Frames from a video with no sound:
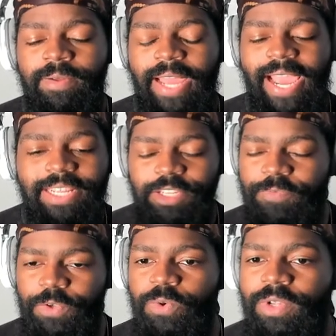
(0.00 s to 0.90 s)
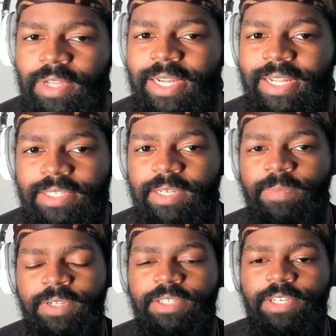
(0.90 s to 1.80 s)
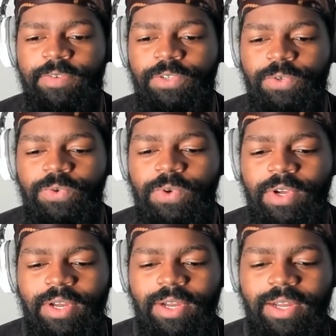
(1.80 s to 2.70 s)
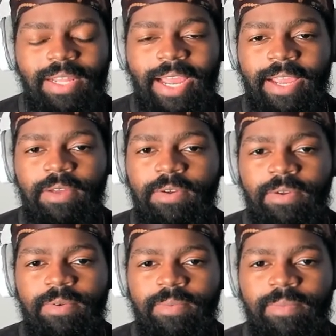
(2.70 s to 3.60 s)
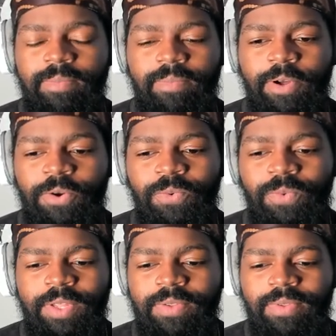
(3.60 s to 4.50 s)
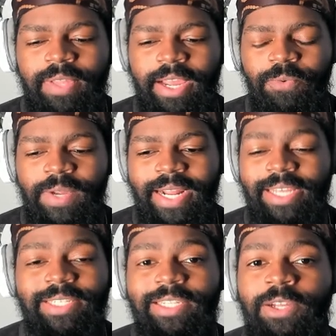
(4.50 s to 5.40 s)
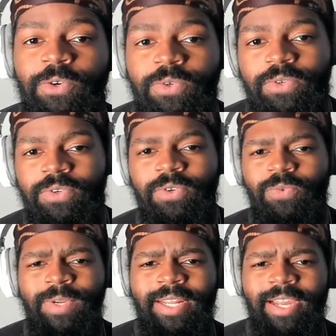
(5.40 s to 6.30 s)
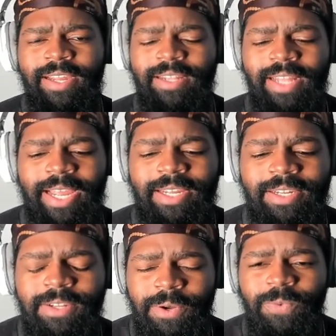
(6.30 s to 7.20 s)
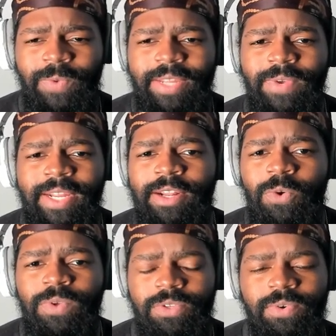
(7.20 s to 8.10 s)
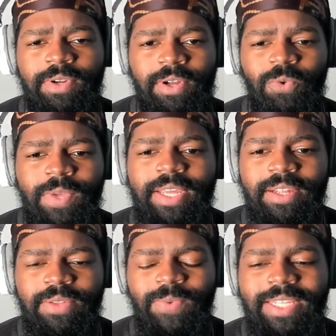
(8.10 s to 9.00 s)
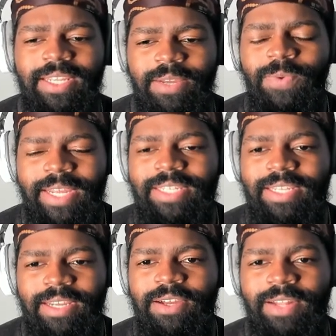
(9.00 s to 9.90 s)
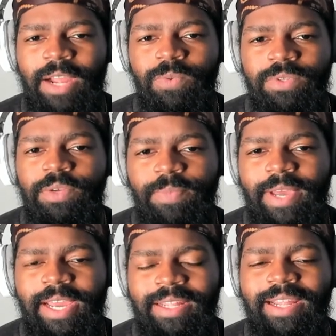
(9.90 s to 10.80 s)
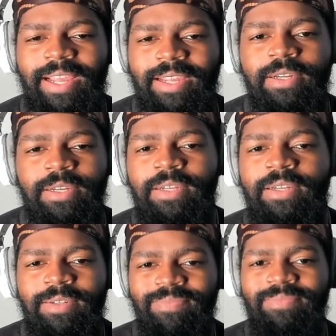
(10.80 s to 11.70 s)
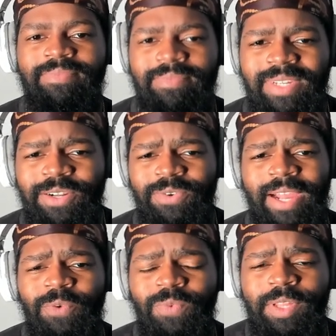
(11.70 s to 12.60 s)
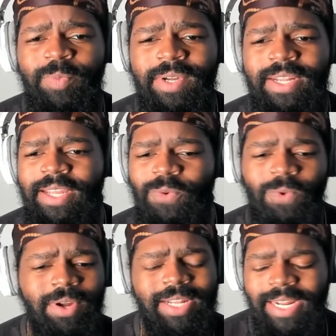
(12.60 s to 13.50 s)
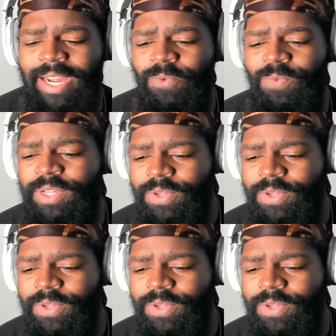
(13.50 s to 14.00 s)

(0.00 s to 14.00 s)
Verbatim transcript: As a viewer looking at some of this stuff too, like, bro, we like we not slow. We not like, you know, we we know what's going on. We can we we can tell like when somebody like, you know, not really putting in work and they're not really